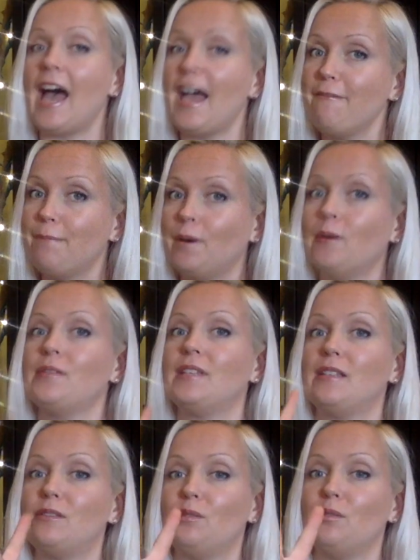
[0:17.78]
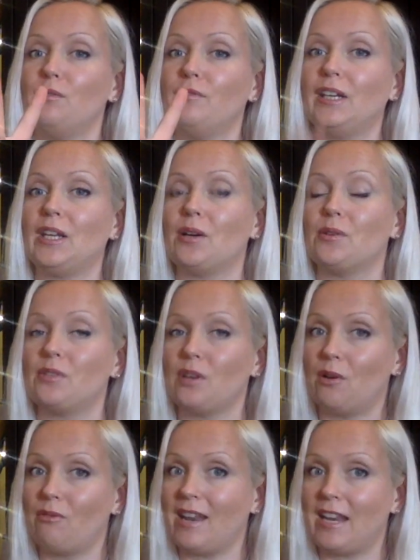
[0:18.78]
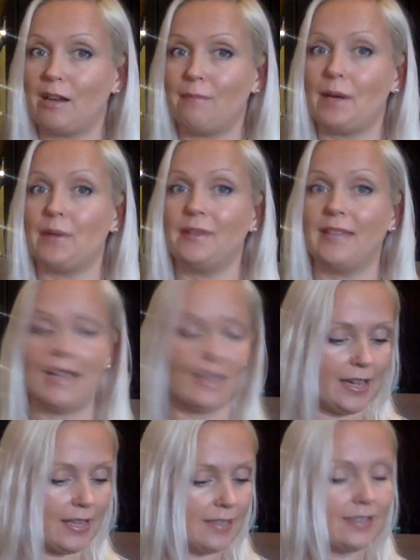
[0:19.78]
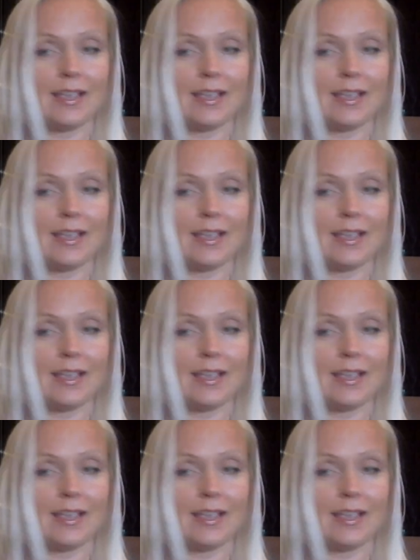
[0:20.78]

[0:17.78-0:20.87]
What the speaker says: I've posted 2 videos already about die cuts,